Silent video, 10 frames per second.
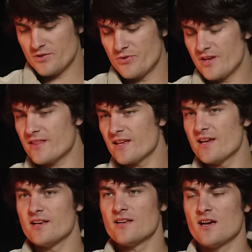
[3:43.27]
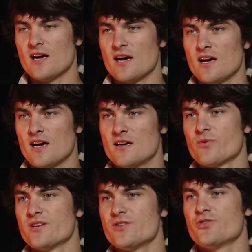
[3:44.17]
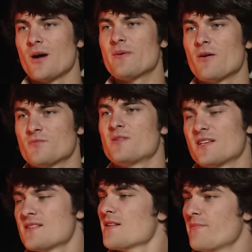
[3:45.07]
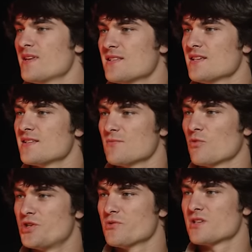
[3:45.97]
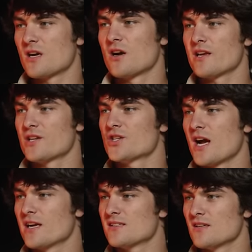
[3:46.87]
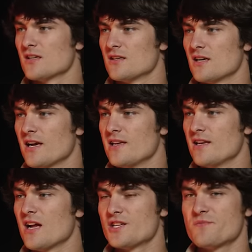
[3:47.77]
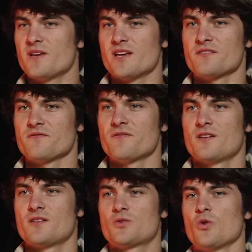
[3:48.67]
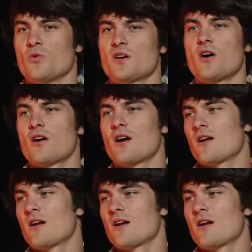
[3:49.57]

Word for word: So you think that uh, the reason you dropped out was because of the business and what you were starting and trying to start, right? Not just because of yeah. school is harder.